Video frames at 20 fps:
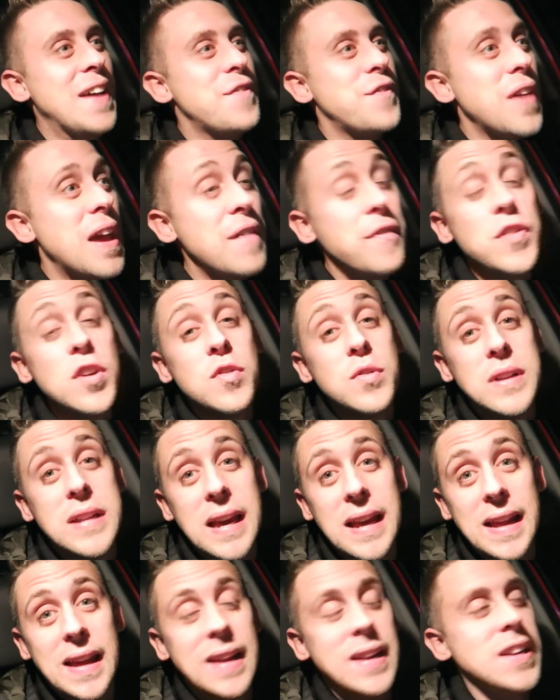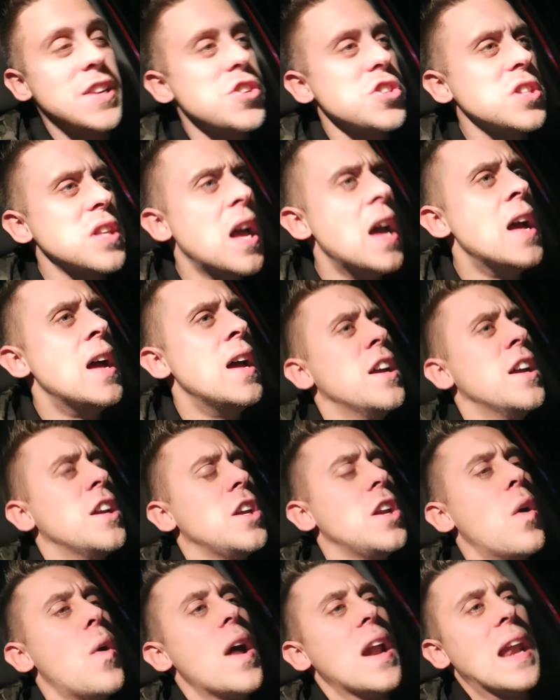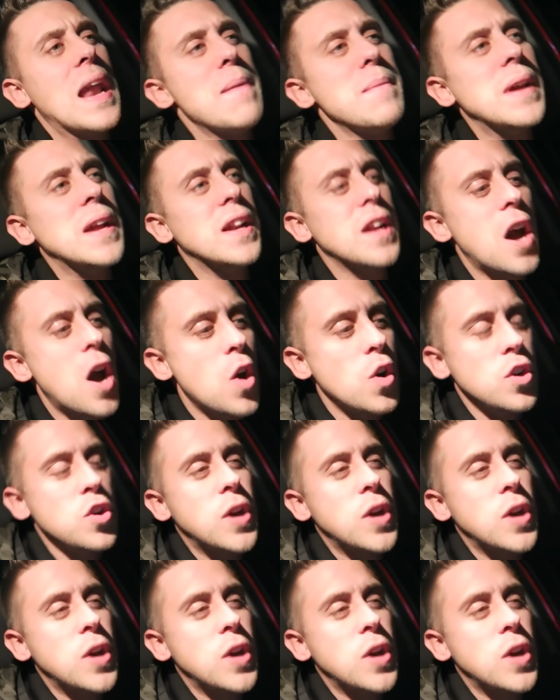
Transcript: If if you didn't, just, you know what, let me know.